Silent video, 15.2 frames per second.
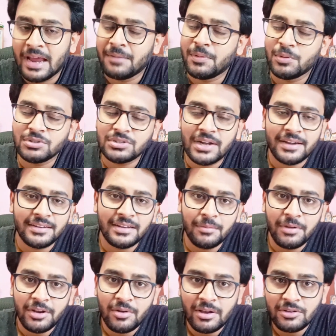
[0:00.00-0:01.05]
And before starting the
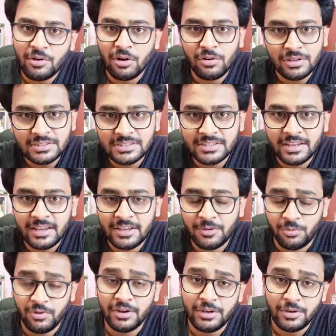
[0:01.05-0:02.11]
video, as I always say,
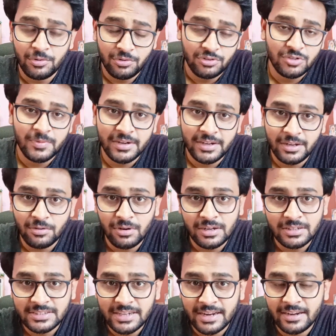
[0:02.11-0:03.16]
if you are new to this
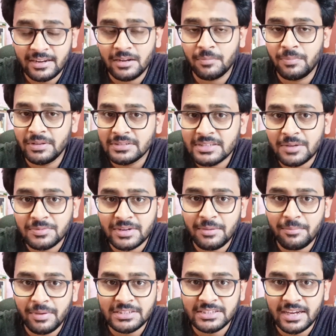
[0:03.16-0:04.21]
particular channel, please
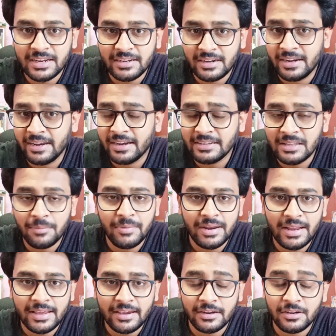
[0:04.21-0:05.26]
subscribe my channel and hit the
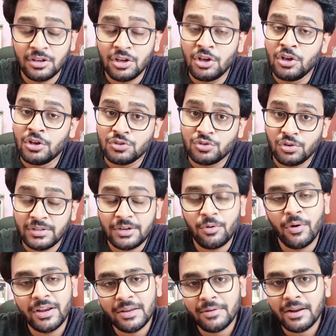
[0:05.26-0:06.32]
bell icon so
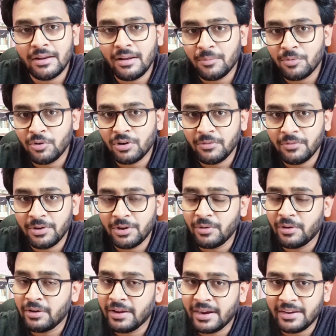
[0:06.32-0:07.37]
that whenever I'll upload a
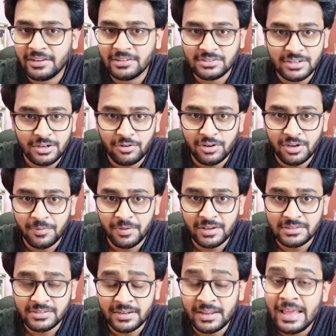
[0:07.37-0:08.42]
video, you'll get instant
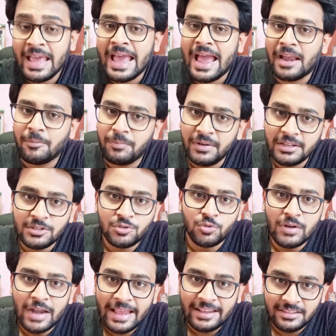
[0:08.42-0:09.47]
notification. And please
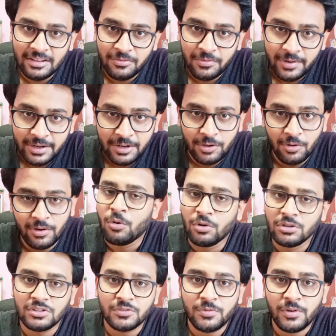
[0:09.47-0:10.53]
do like the video.
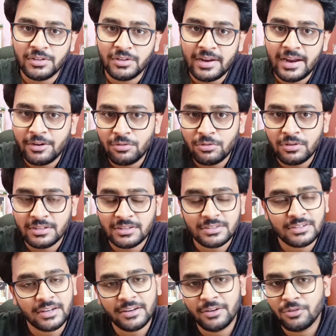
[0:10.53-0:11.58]
Without further ado, let's
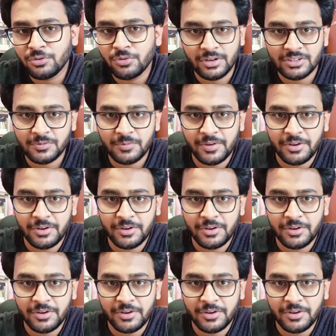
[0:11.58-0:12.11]
get starting into today's